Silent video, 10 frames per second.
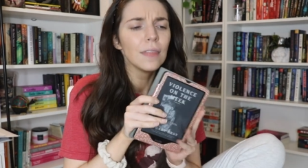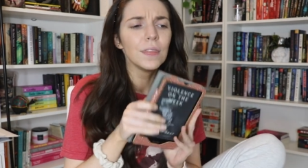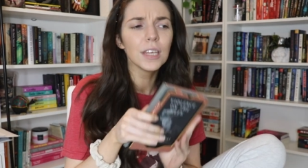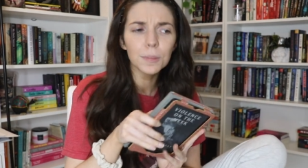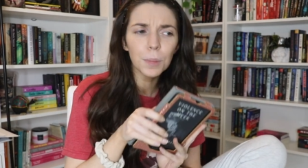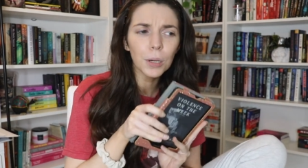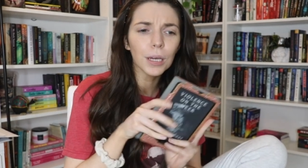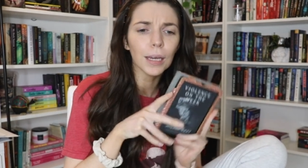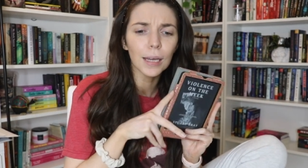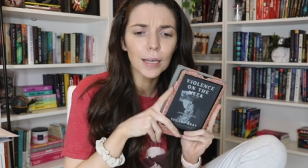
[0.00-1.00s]
This
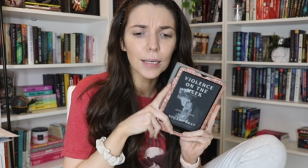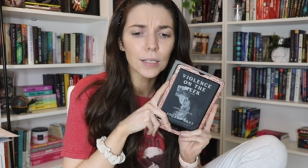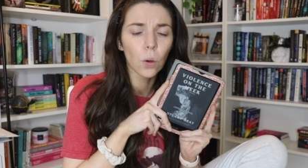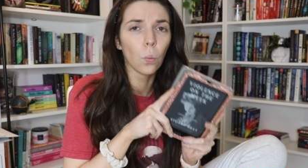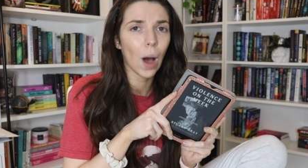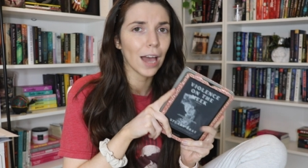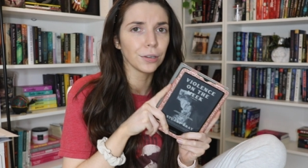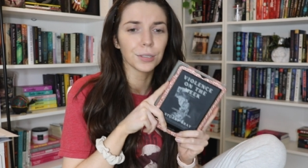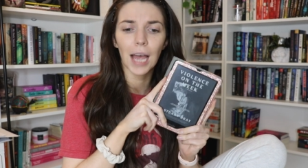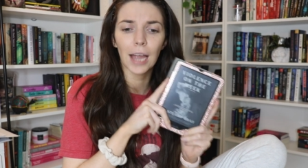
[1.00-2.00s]
book is
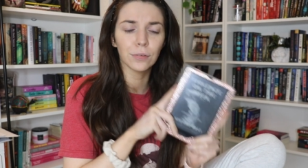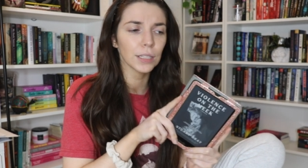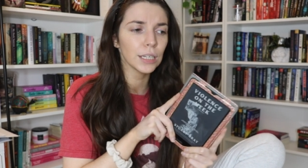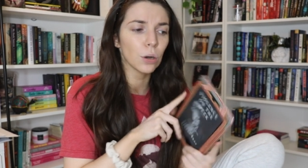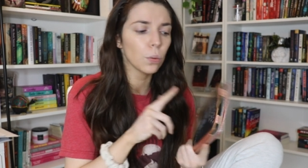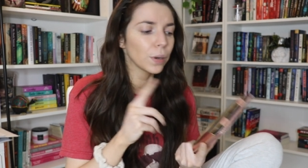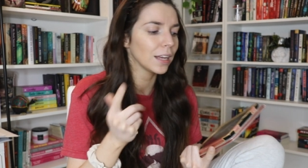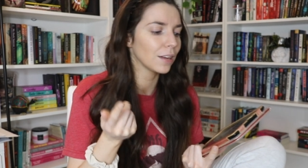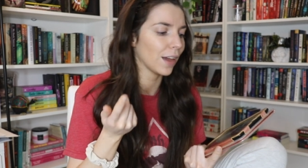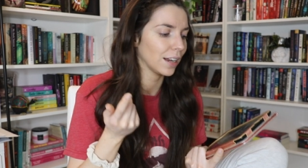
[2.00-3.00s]
wild. I really don't want to
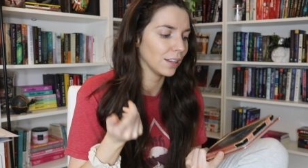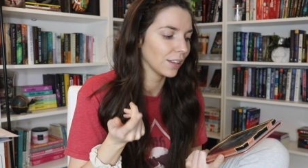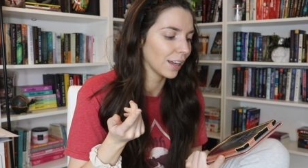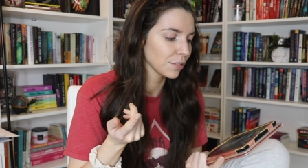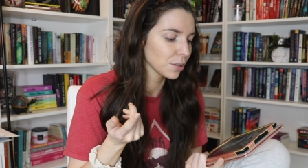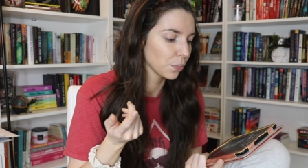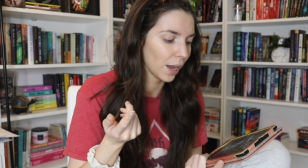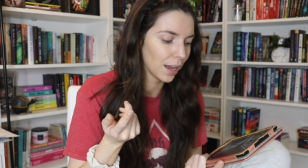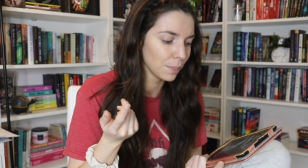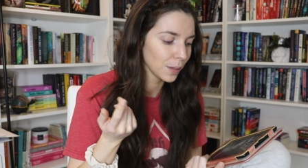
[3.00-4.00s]
give anything else
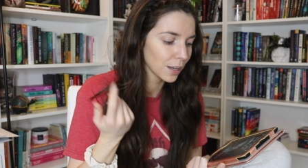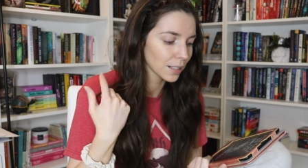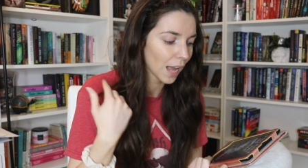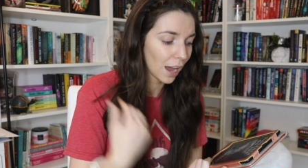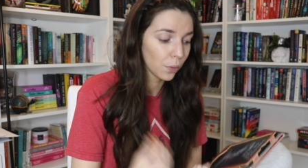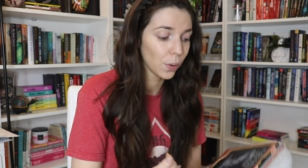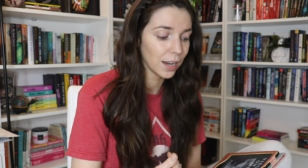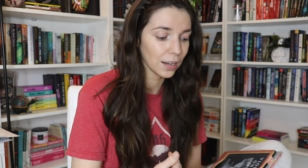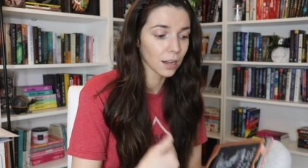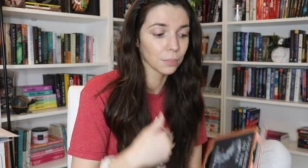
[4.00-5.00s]
away because I went
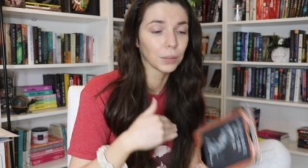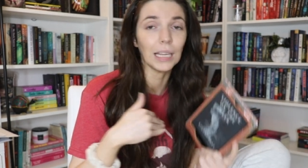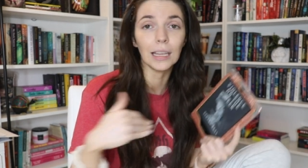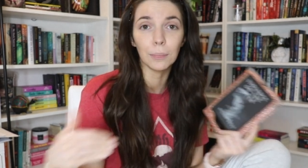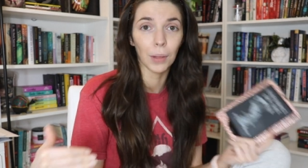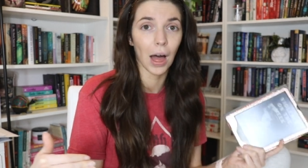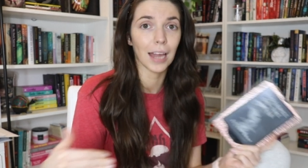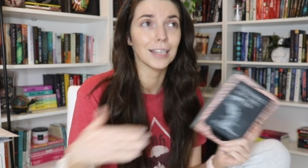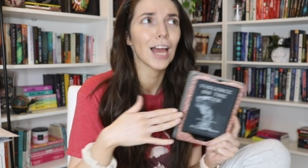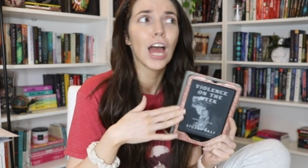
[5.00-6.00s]
in completely
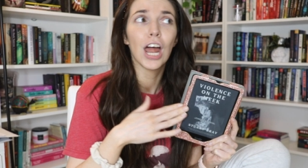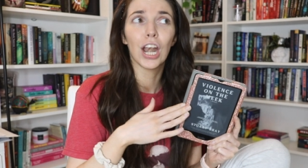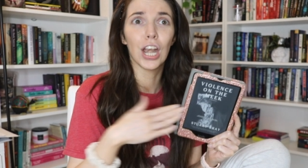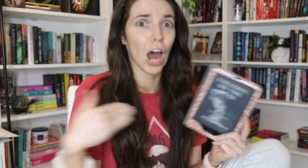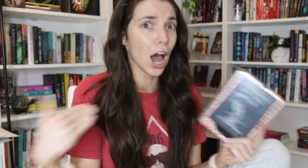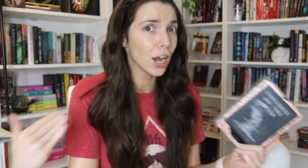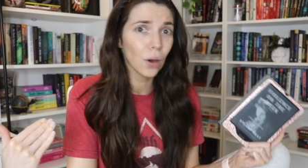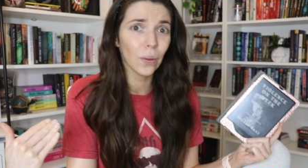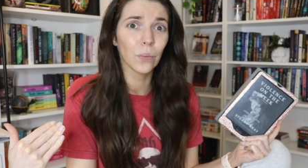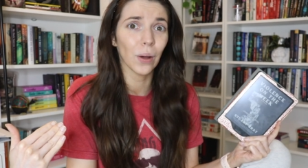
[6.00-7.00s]
blind, not
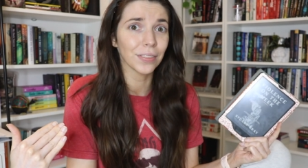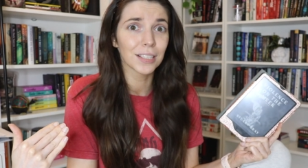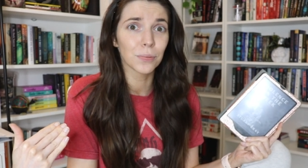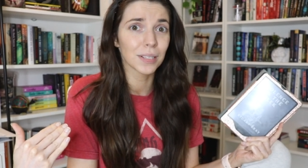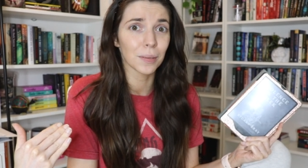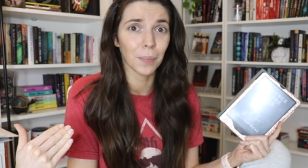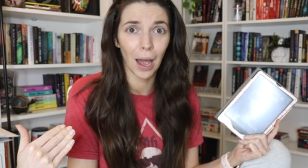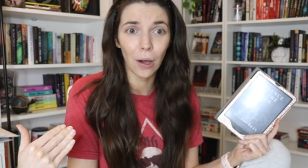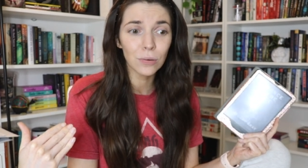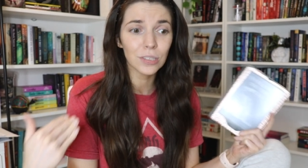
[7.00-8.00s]
knowing what this was
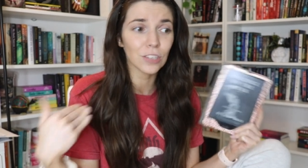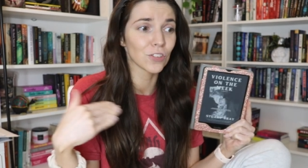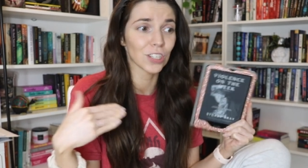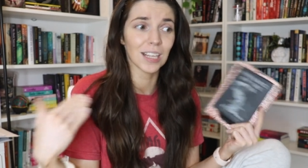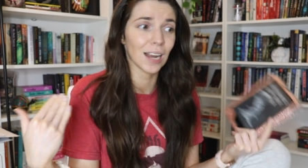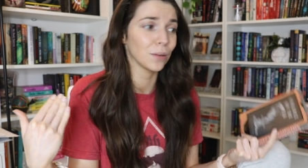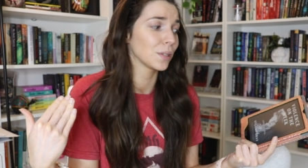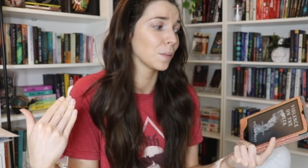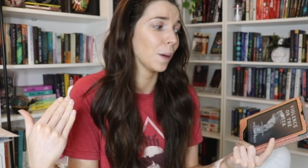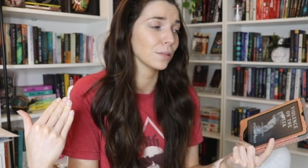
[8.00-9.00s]
about, just that it
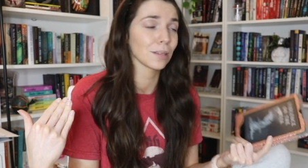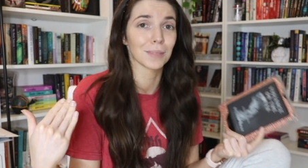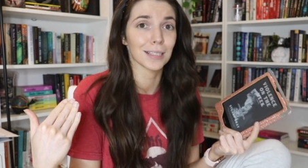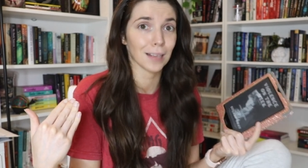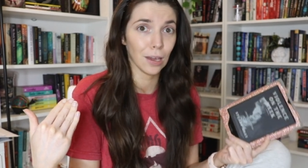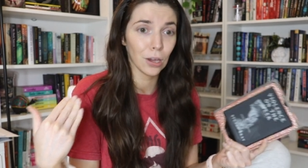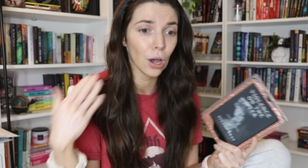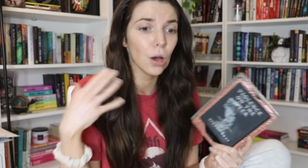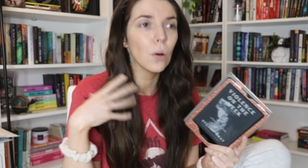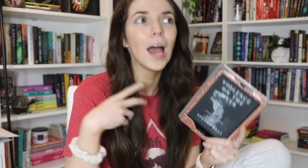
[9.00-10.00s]
was about some
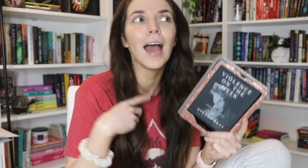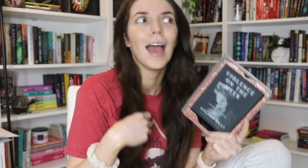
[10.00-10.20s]
psycho.